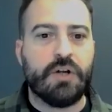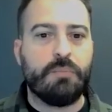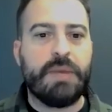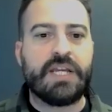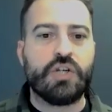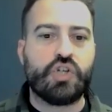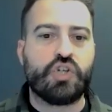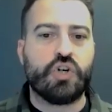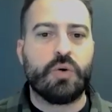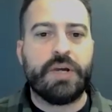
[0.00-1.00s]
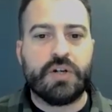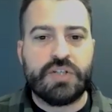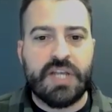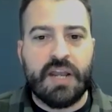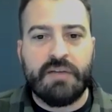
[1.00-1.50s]
making sure we
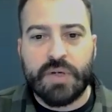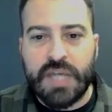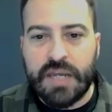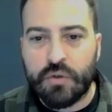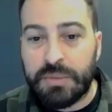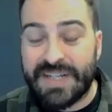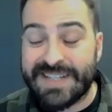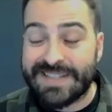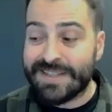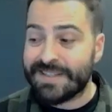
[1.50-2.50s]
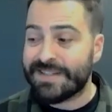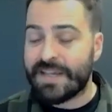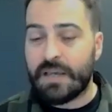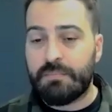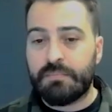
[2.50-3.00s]
understand every angle, because this is
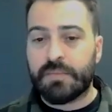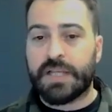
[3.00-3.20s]
a